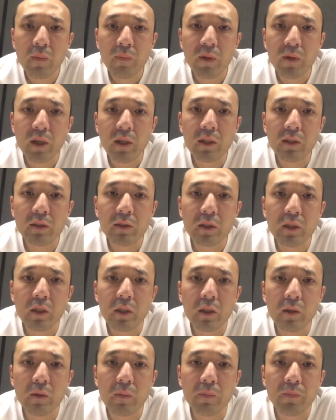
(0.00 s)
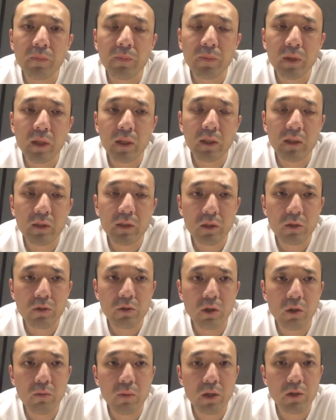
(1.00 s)
That is the
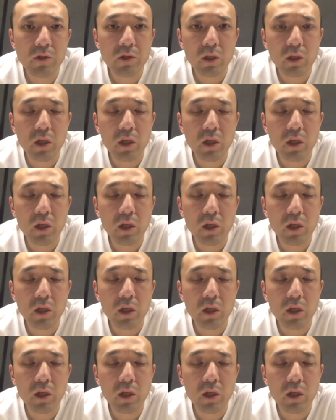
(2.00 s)
joint venture